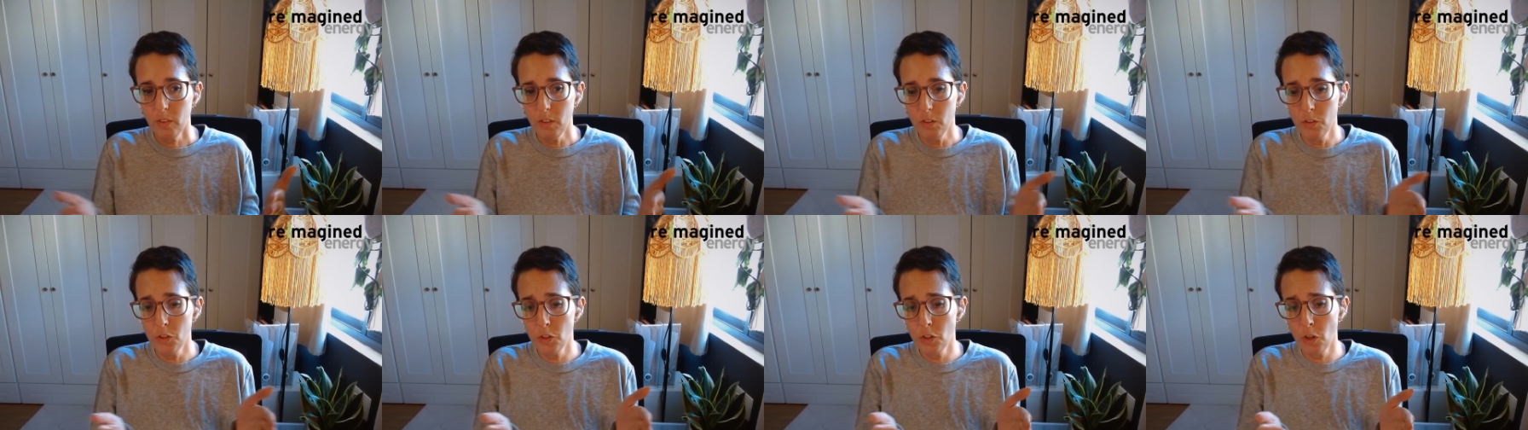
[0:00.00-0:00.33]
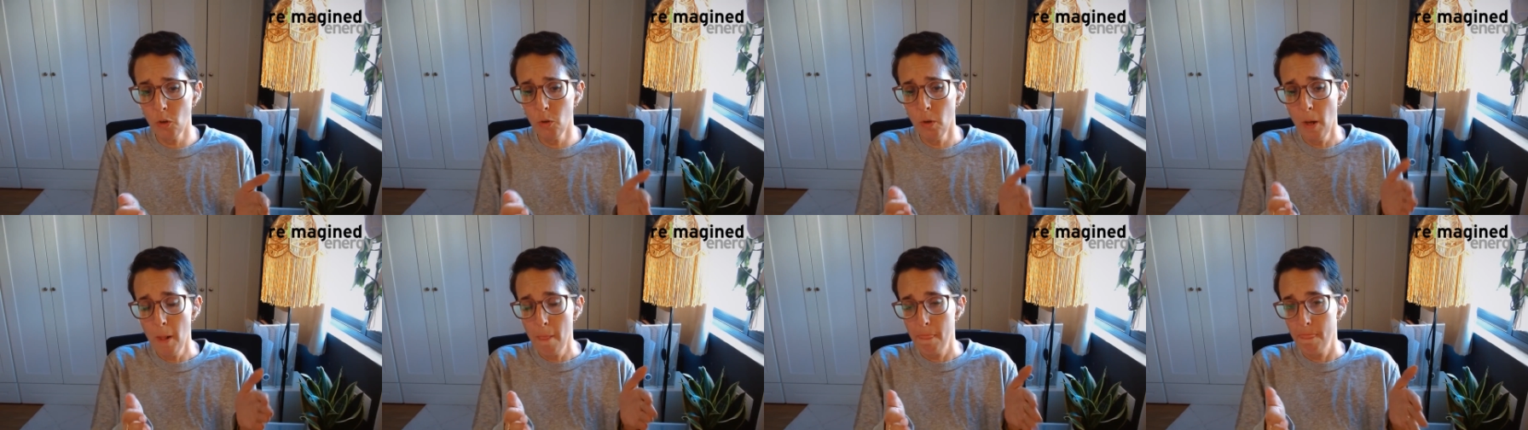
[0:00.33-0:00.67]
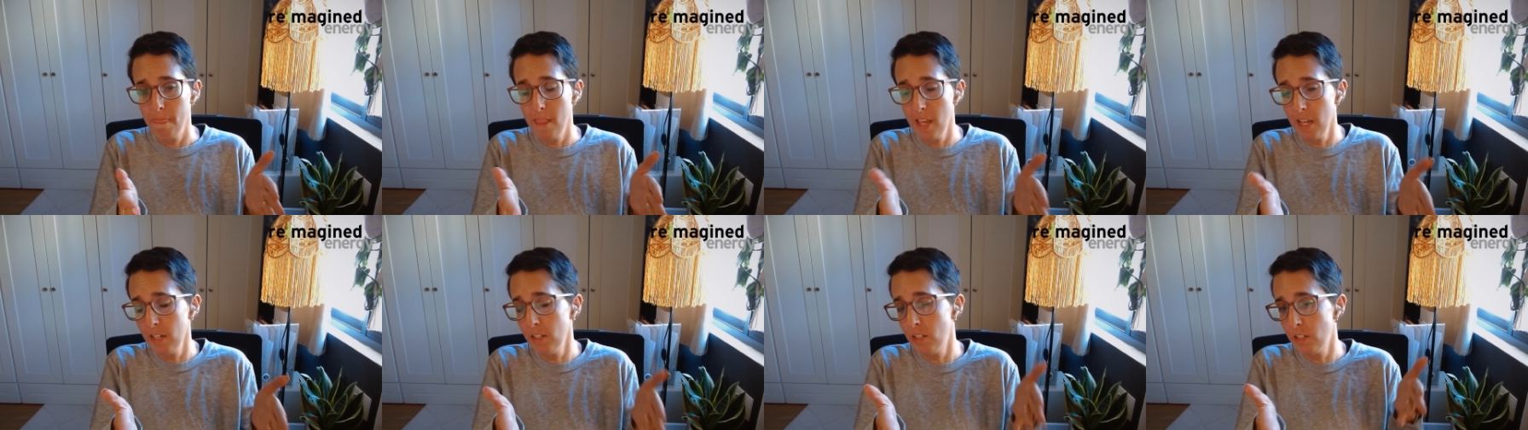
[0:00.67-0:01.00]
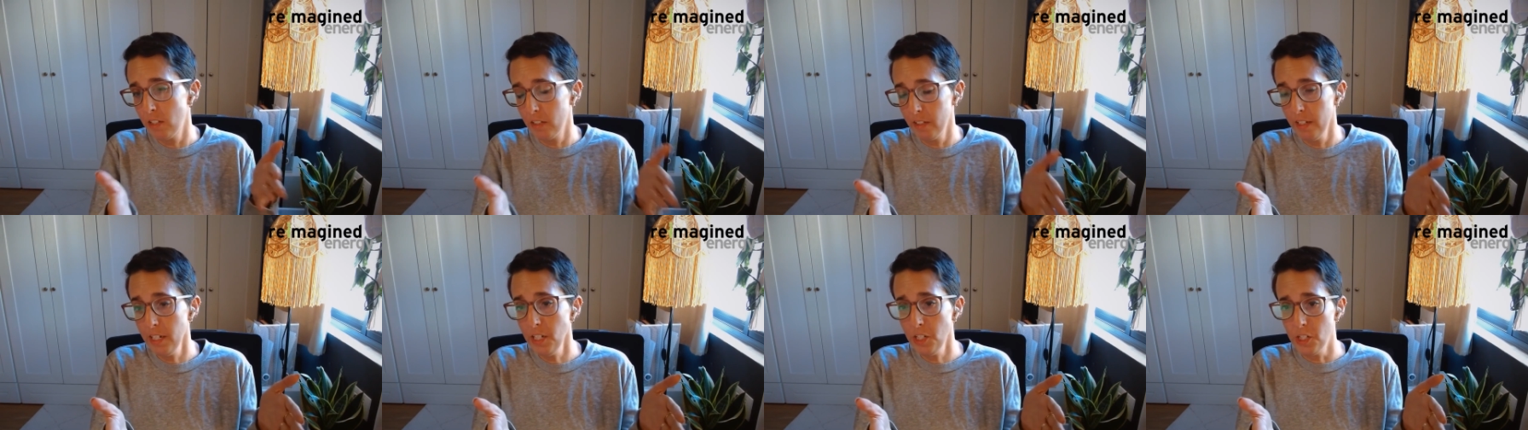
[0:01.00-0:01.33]
So the
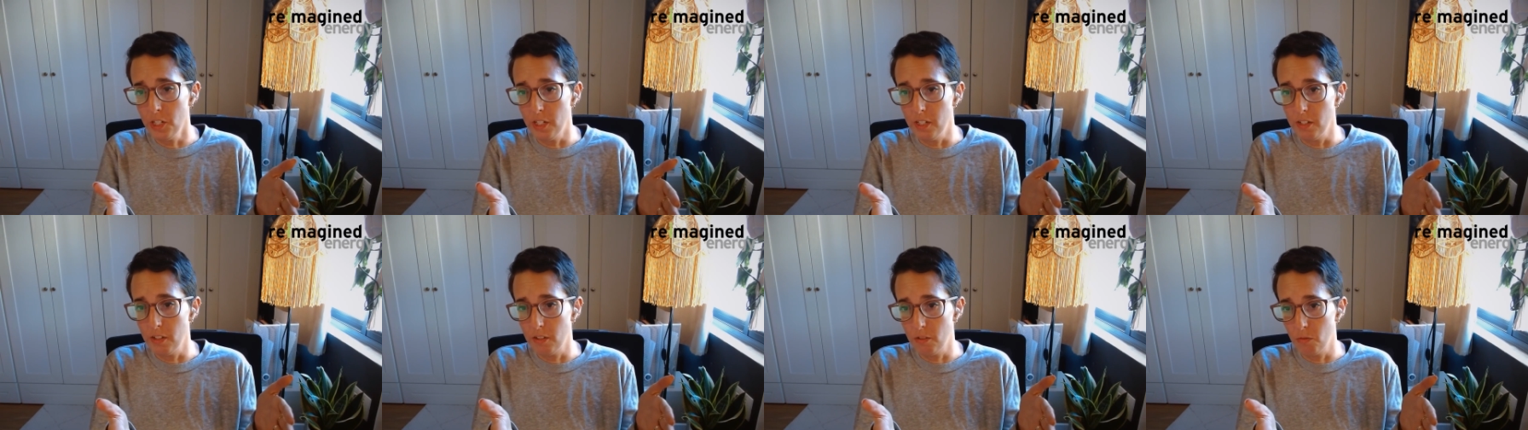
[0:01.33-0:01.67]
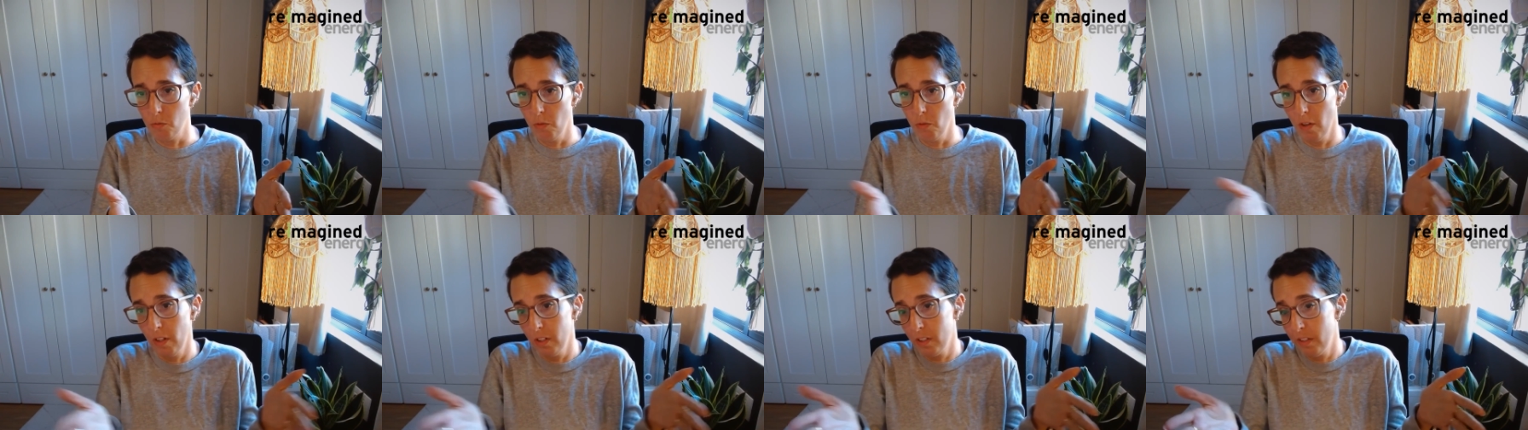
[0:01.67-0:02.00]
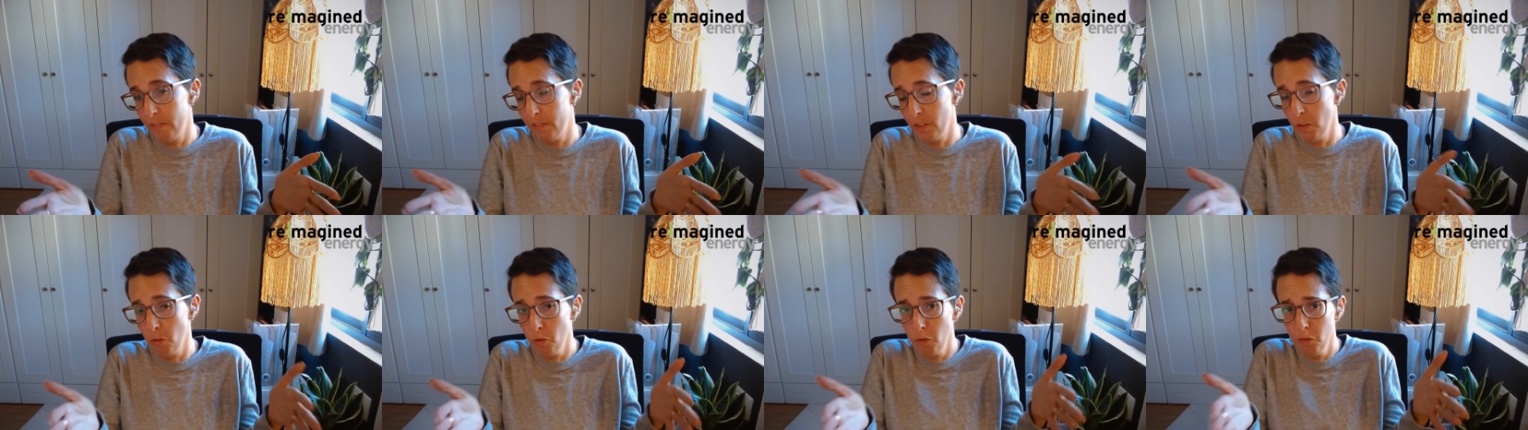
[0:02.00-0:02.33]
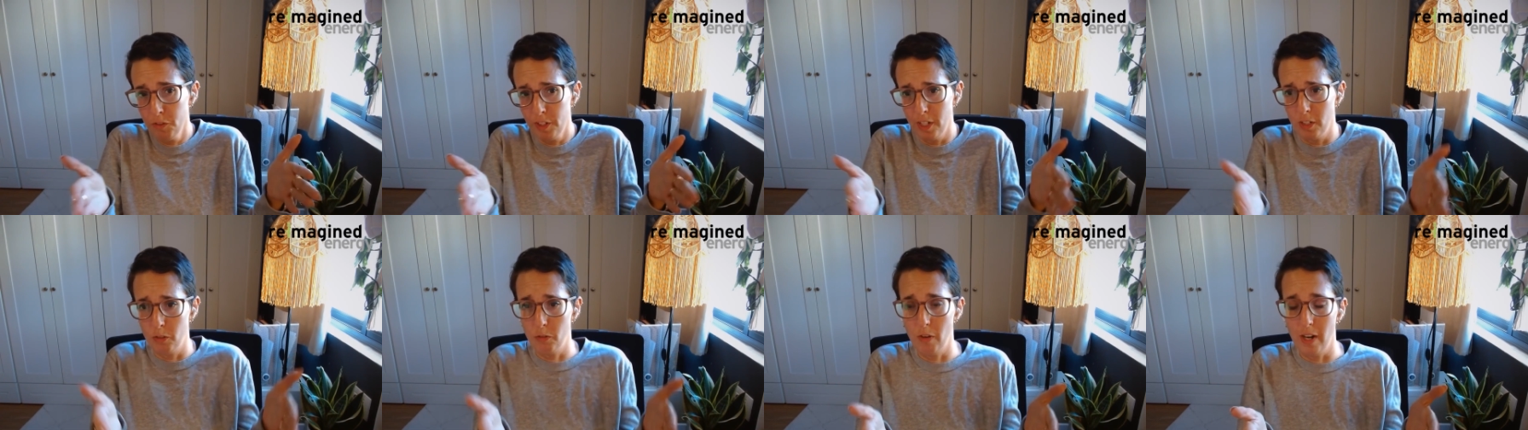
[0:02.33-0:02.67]
installations relative to the roof
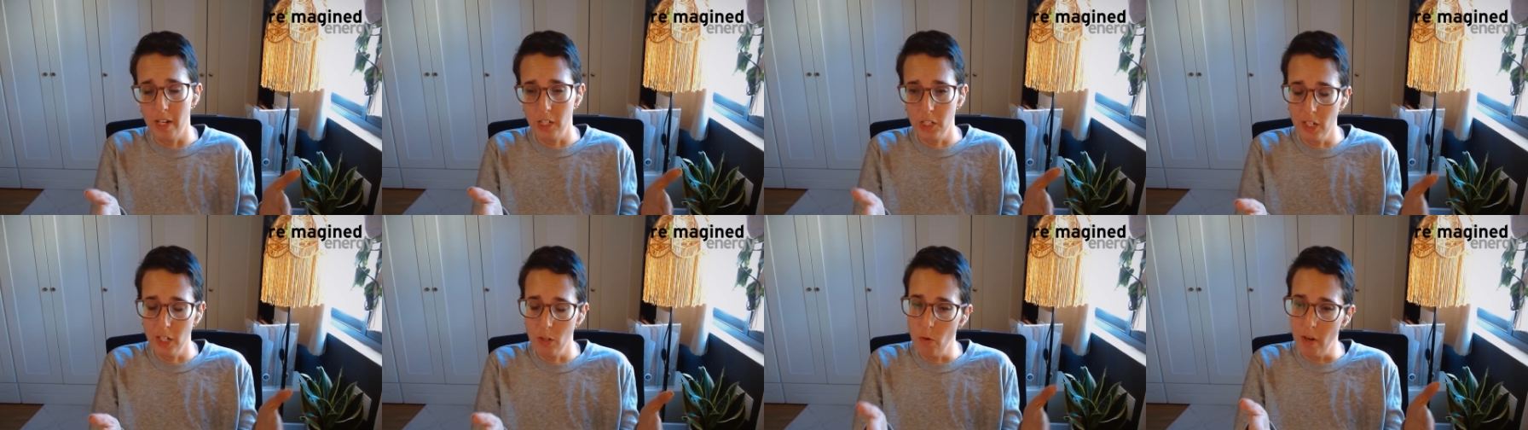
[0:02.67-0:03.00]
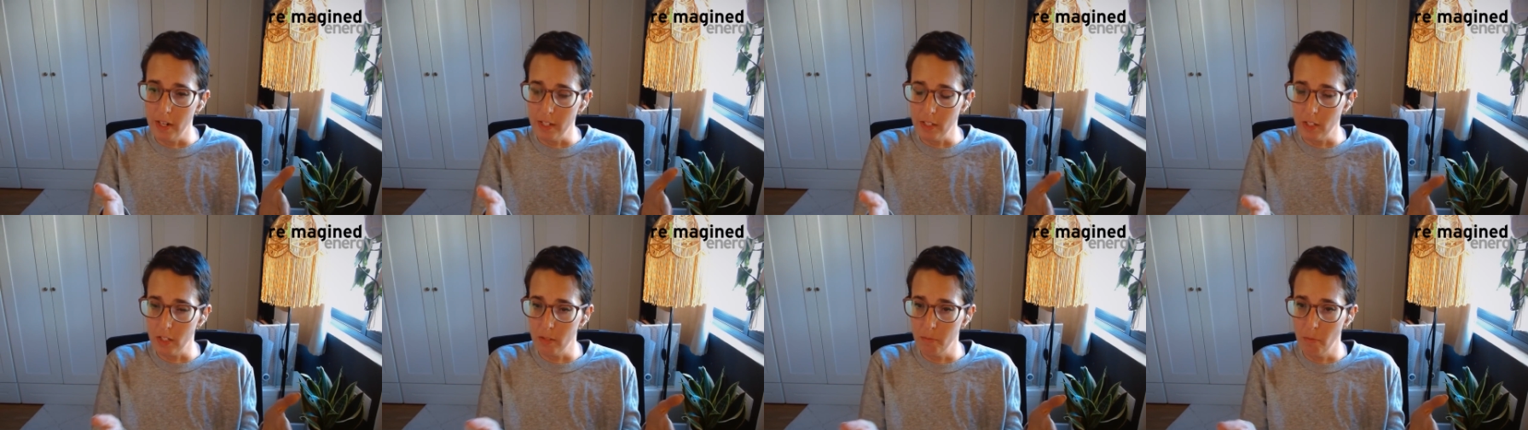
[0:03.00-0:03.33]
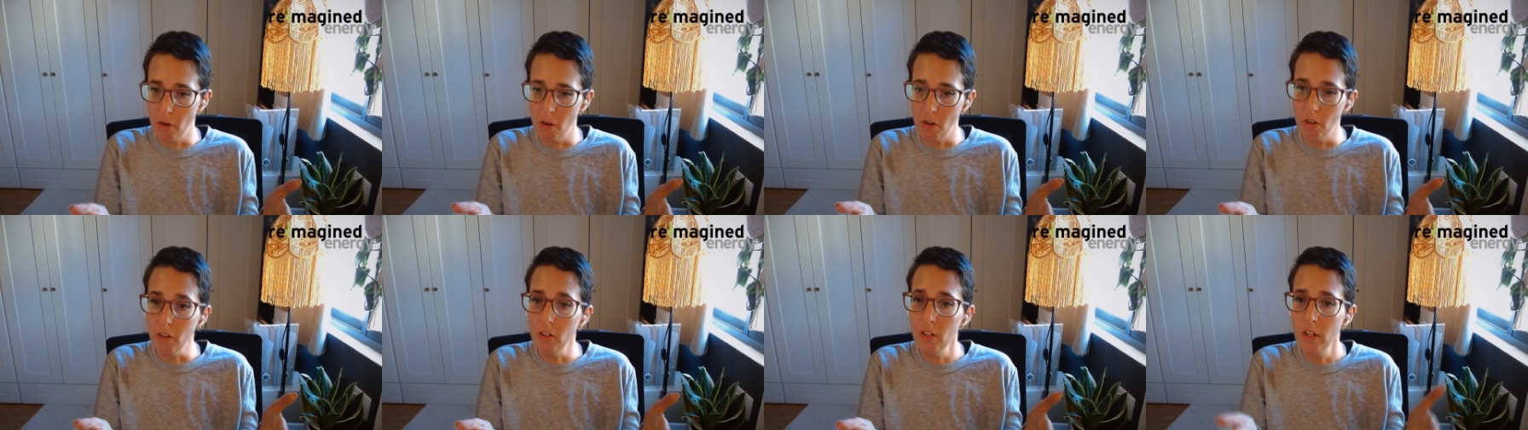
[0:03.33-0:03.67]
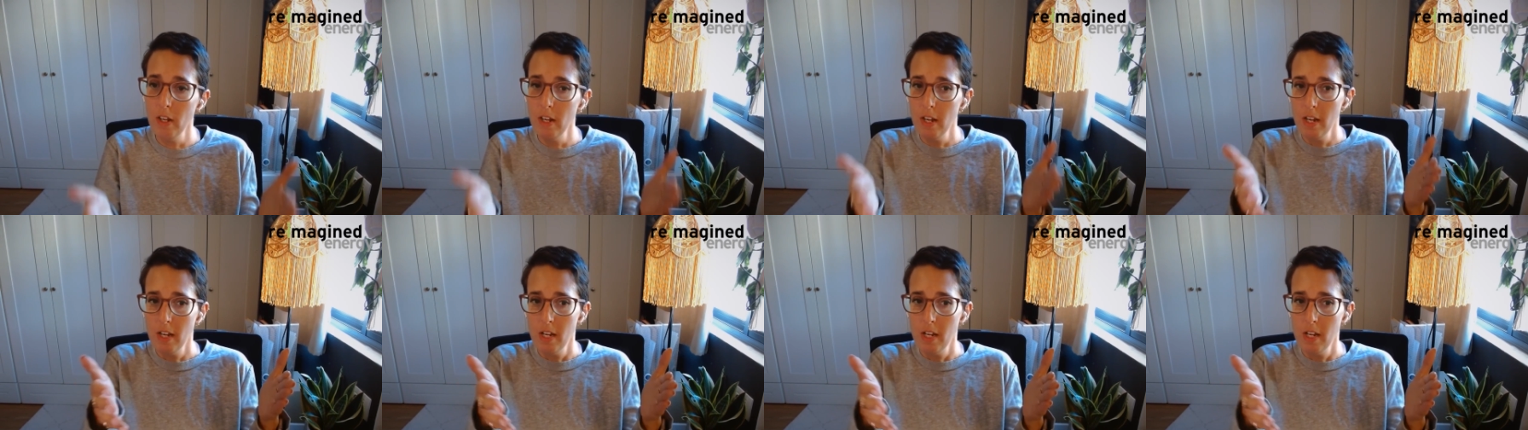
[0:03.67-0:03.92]
size were actually quite small.